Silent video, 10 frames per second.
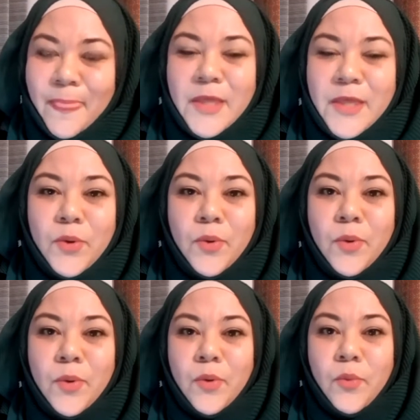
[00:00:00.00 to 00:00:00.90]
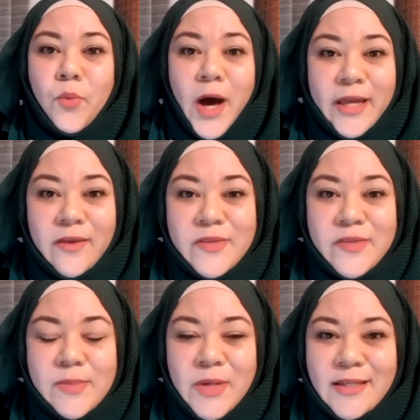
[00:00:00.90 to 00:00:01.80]
Your
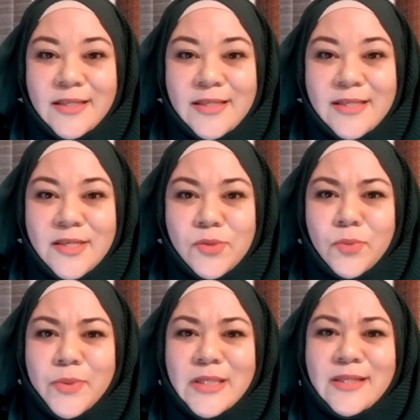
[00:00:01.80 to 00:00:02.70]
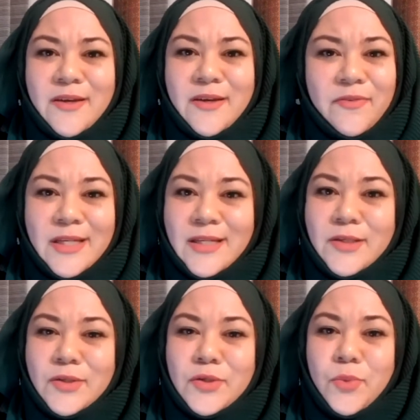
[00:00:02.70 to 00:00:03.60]
wife's practices will be
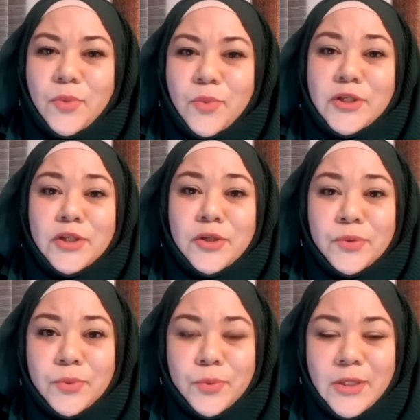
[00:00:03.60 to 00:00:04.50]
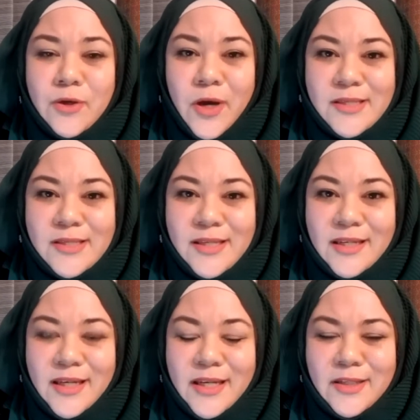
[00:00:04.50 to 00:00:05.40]
different to what you would
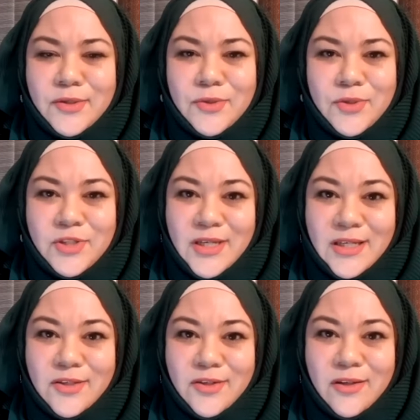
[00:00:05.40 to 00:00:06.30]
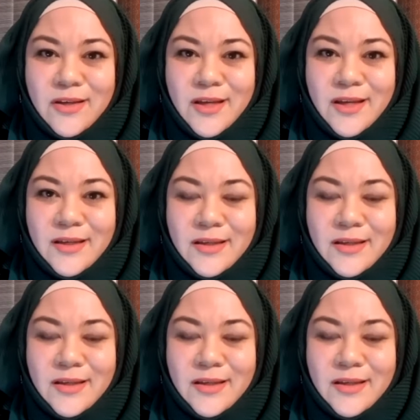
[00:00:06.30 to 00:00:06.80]
consider a true journey to Allah.